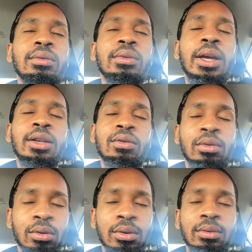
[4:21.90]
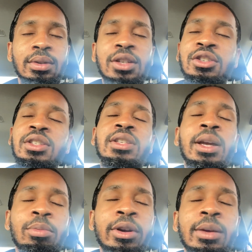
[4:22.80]
Thank you, Lord. In Jesus' name,
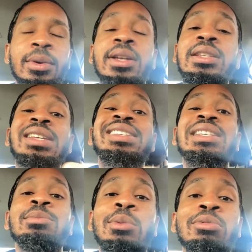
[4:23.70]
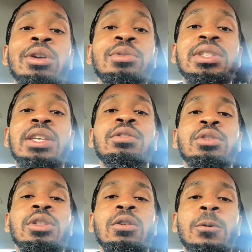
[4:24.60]
I pray, amen. That simple prayer will save your
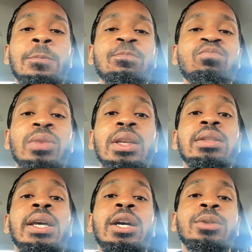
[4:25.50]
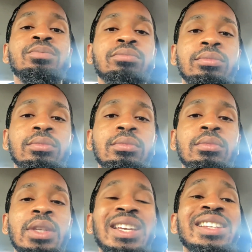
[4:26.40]
soul. Now,
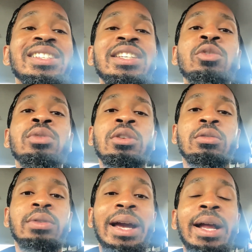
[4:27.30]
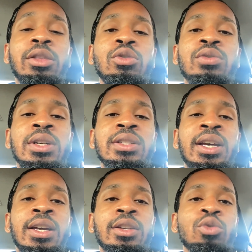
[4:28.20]
continuing on. After you done
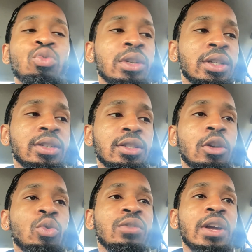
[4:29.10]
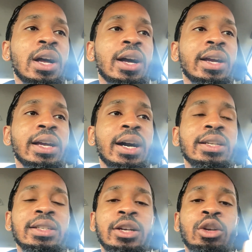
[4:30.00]
that, you want to consult with God. God
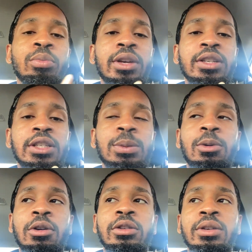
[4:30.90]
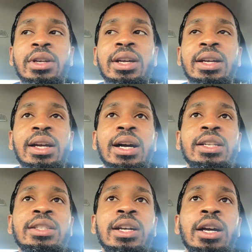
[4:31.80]
is now your business partner. God
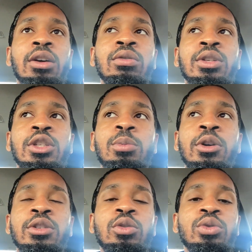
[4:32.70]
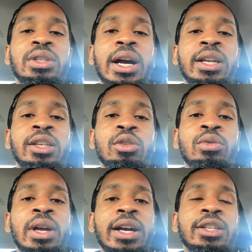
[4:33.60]
is now the person who's guiding you.
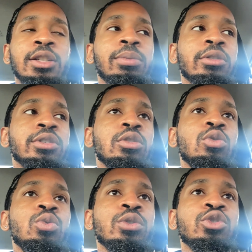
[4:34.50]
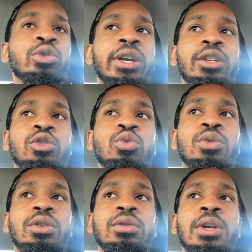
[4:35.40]
God is the person who will trek, to
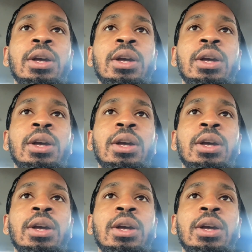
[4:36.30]
will